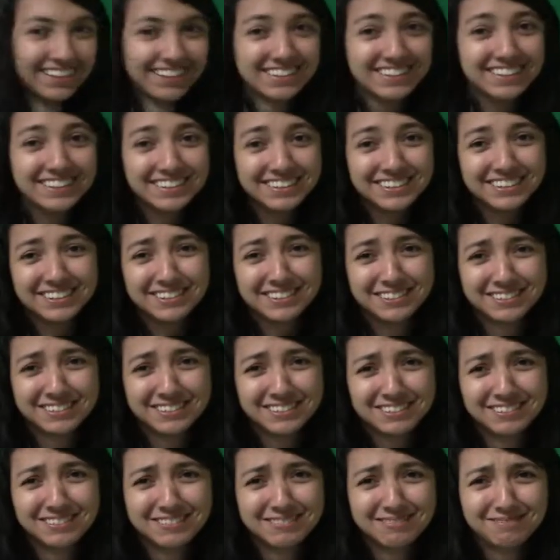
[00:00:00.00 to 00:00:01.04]

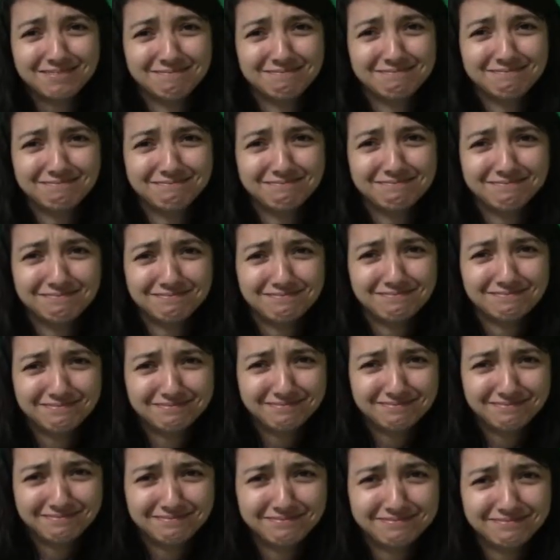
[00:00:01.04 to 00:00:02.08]

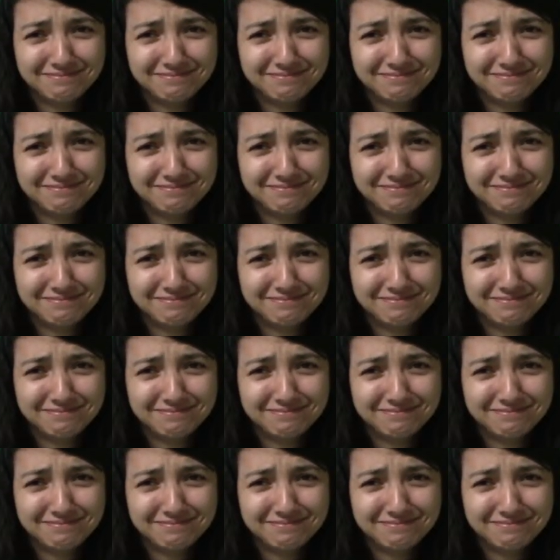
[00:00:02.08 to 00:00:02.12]
[no speech]